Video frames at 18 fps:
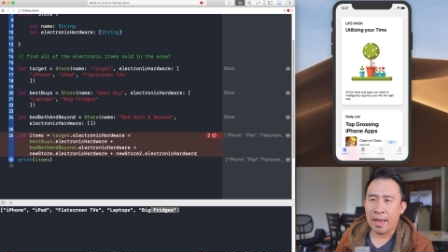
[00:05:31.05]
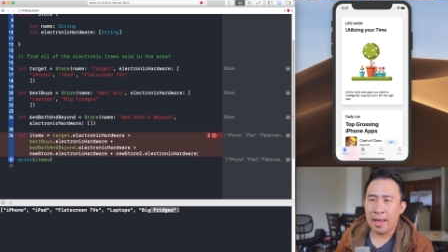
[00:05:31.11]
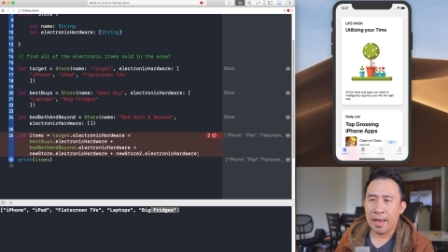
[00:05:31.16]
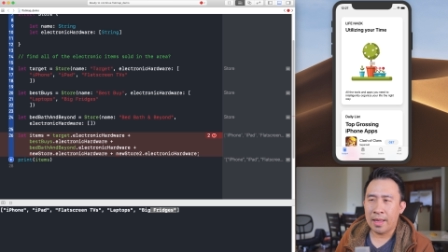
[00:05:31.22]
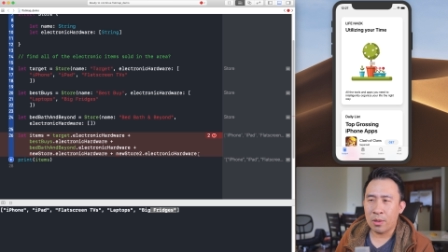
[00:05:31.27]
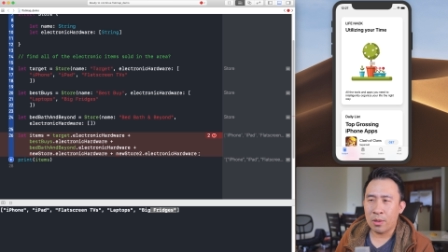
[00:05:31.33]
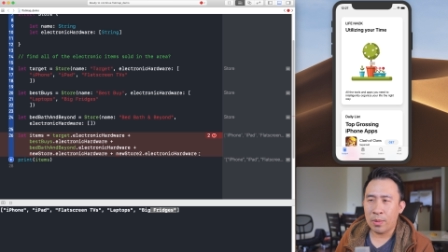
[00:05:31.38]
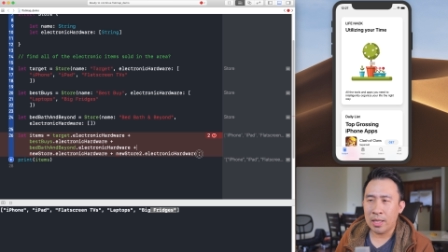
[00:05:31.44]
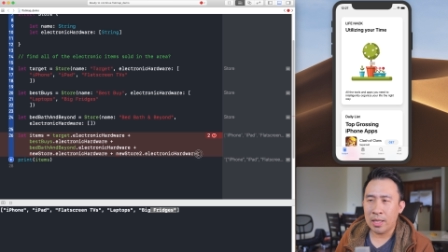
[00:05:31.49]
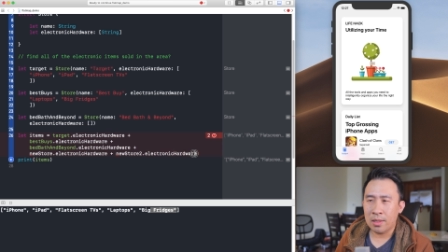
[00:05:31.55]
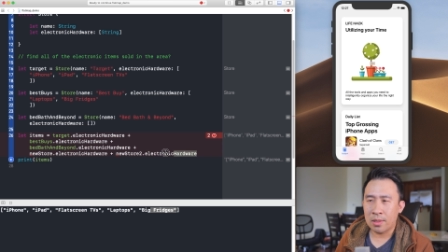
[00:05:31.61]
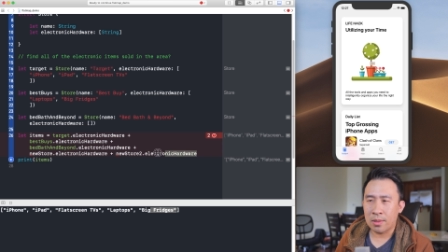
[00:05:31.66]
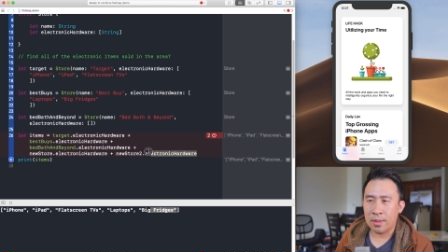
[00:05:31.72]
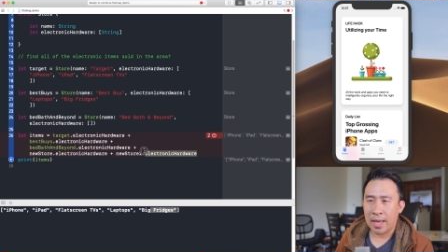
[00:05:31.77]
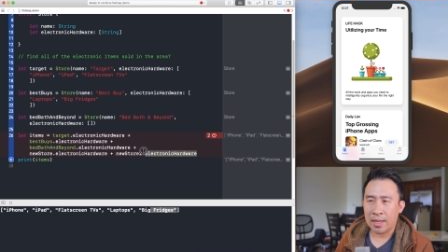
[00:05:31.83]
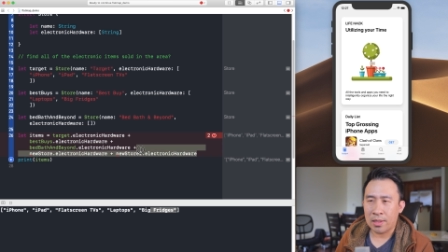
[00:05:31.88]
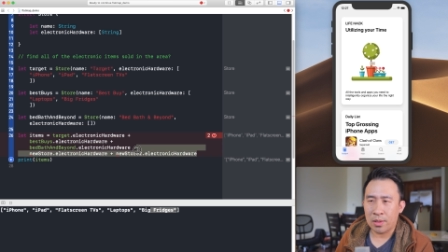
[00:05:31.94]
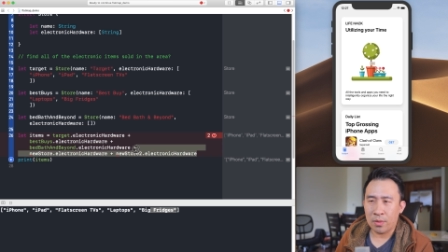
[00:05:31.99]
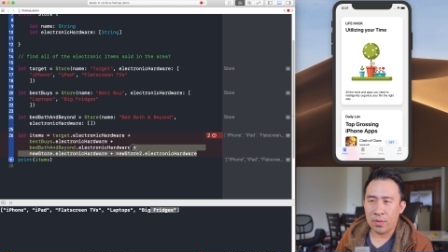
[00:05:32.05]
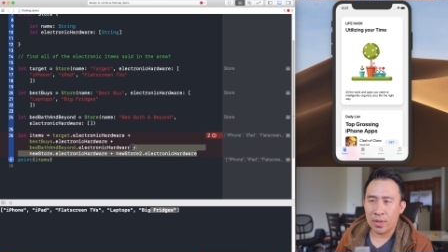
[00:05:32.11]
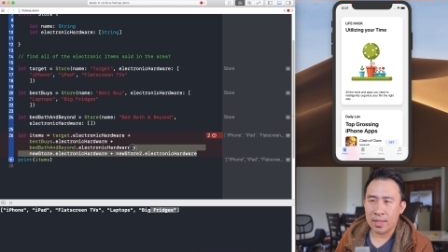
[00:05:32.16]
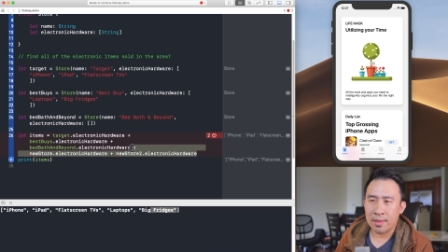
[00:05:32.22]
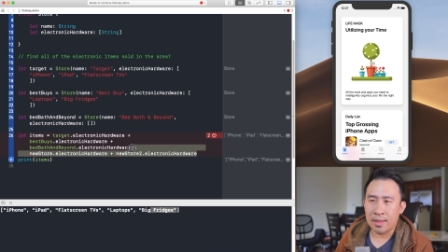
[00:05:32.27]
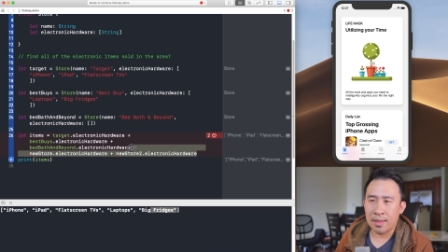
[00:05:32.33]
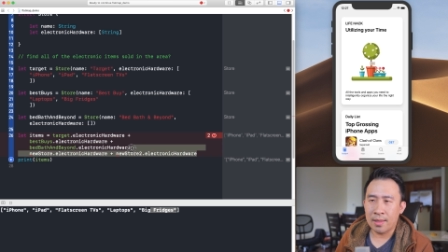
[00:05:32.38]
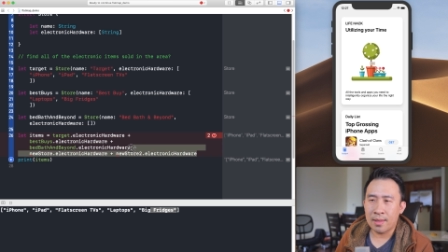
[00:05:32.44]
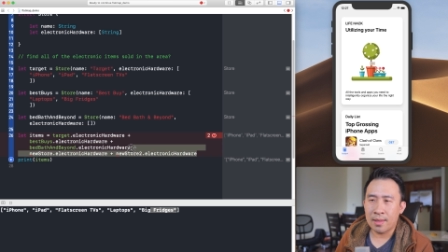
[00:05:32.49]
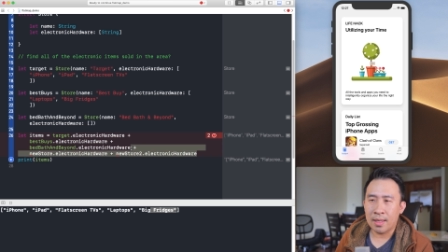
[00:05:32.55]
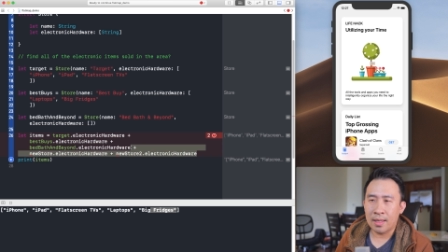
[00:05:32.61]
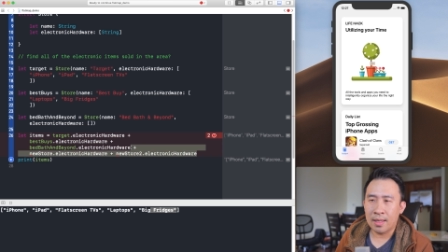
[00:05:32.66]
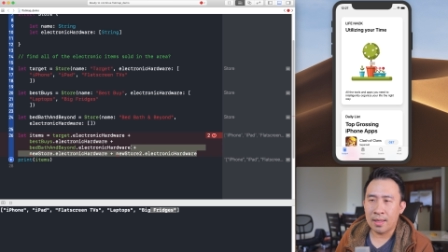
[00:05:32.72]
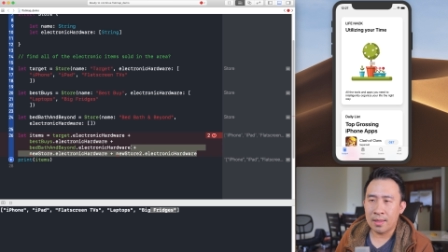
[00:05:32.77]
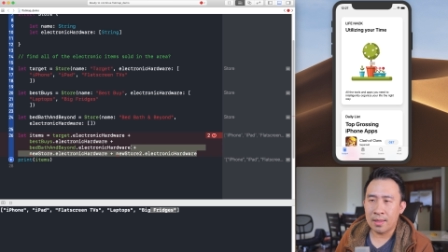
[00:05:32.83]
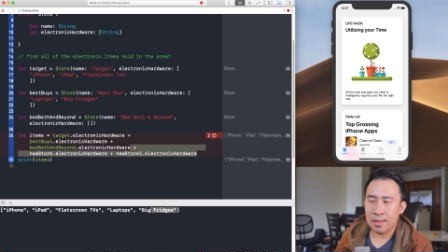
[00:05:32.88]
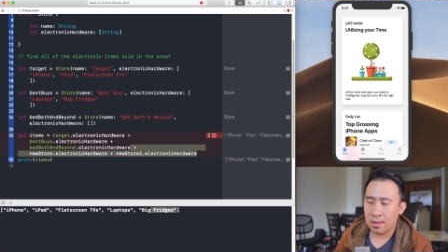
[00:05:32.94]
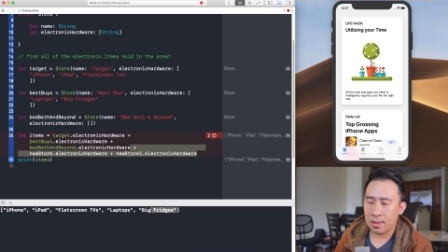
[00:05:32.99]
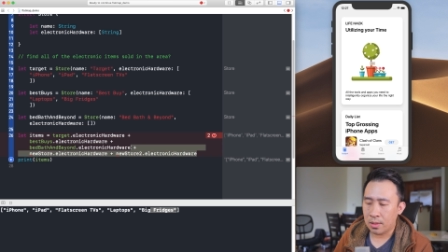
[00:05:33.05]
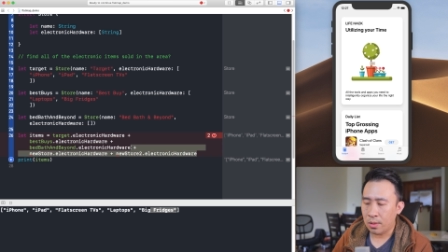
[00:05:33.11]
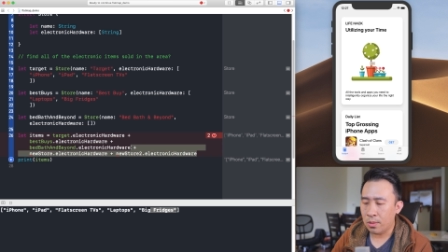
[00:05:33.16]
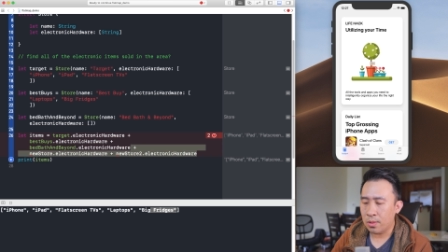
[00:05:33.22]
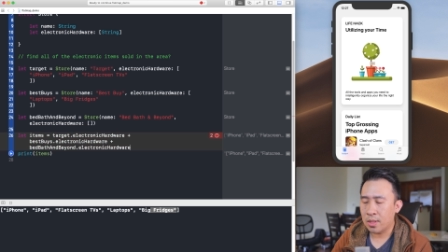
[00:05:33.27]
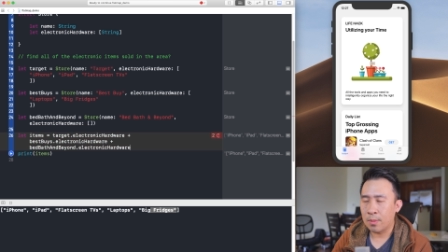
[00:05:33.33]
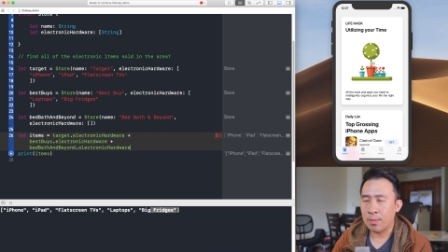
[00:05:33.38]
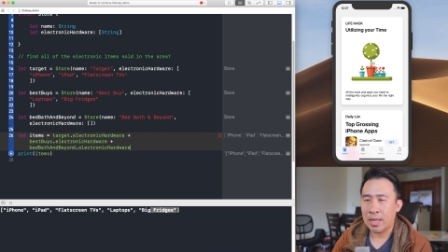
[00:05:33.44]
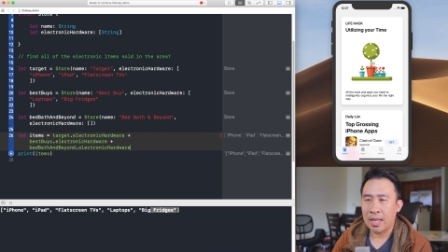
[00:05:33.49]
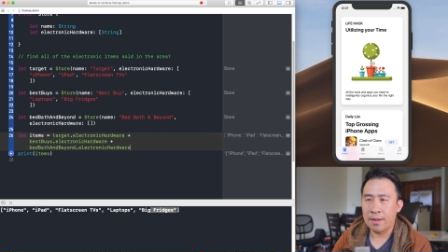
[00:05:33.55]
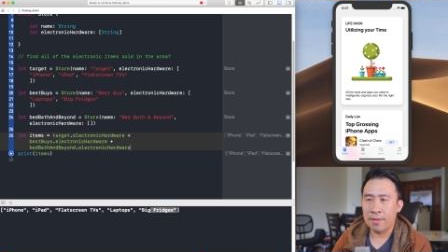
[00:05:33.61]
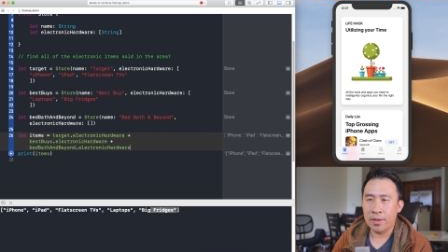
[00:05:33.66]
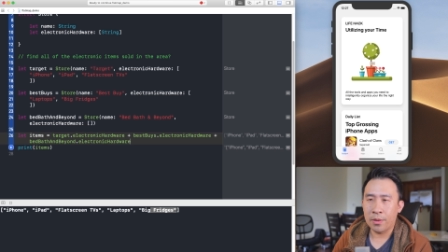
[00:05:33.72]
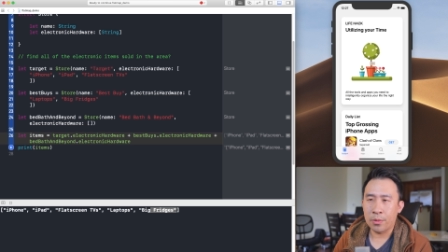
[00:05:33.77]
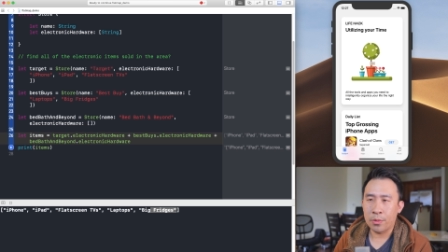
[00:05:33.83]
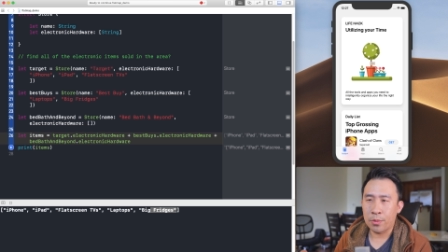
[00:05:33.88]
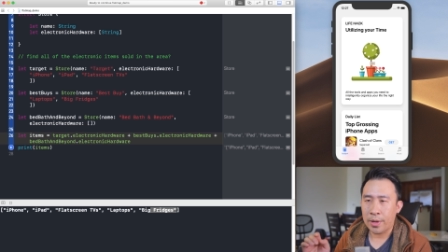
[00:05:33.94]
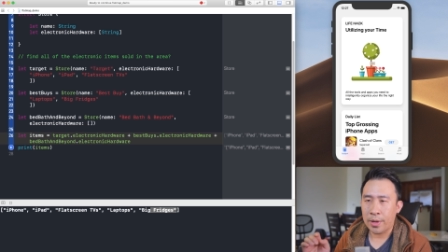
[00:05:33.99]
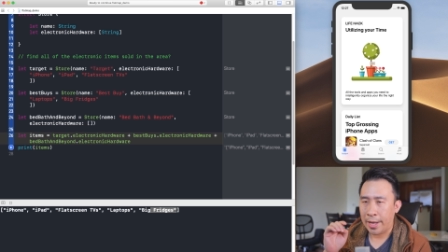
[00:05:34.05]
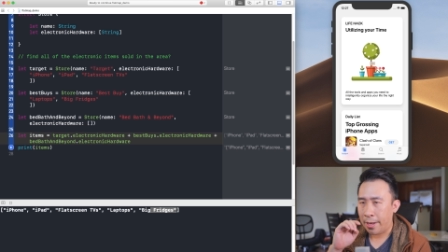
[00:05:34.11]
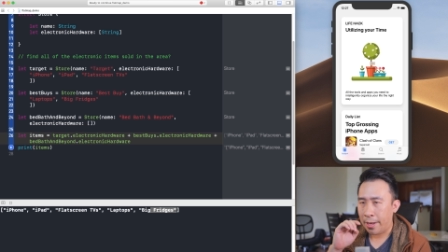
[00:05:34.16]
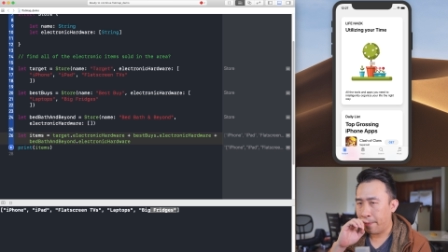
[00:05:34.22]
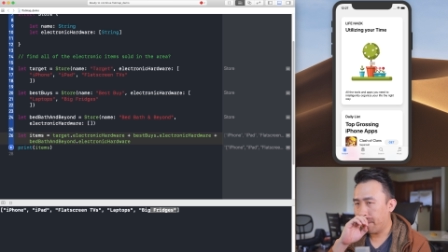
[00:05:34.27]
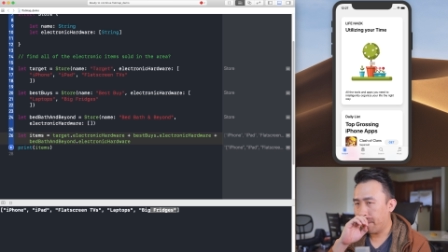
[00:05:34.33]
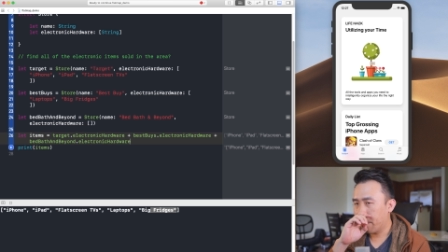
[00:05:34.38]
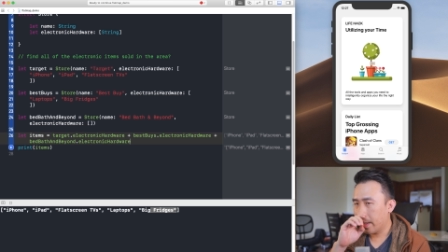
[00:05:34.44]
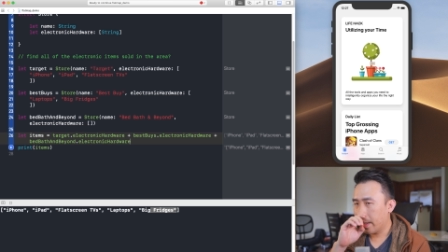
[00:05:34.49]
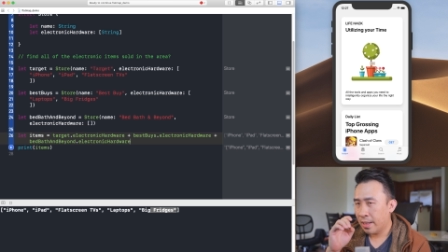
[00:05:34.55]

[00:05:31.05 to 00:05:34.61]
And the way to actually fix this is to use some kind of array.